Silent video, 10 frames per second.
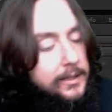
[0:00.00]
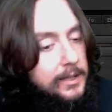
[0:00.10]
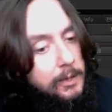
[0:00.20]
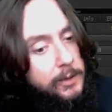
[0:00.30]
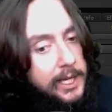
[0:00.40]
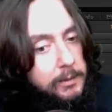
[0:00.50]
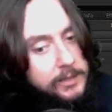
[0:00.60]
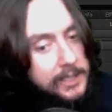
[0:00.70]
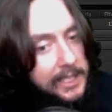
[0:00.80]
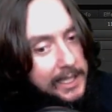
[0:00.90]
they were
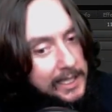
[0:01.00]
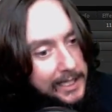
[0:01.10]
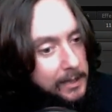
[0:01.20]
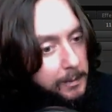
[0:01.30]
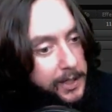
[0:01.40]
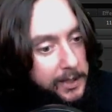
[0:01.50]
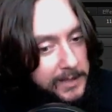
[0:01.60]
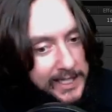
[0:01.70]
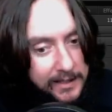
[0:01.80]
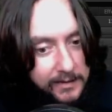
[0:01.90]
able to get like a
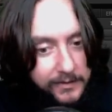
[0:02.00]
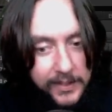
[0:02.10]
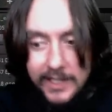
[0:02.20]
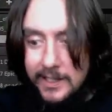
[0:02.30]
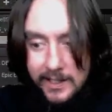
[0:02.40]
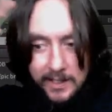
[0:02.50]
permanent visa